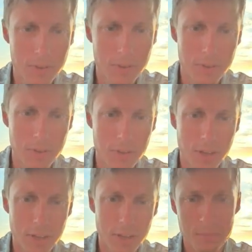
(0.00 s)

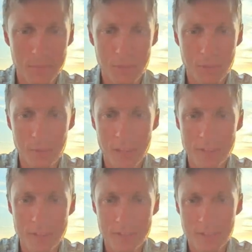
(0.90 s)
And, it
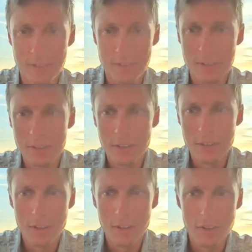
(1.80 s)
has a
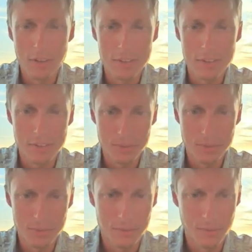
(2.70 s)
nice little
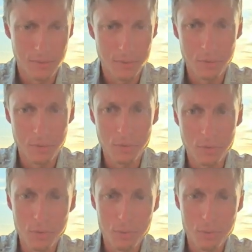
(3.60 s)
loop